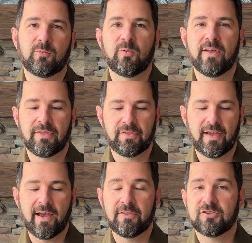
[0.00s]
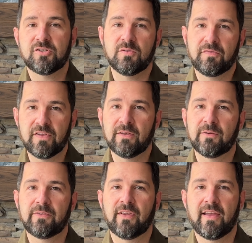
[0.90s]
with how the shoe
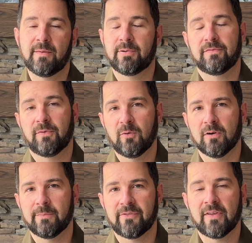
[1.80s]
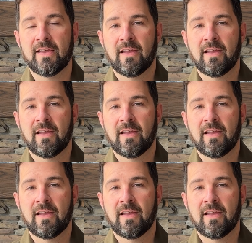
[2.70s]
feels and performs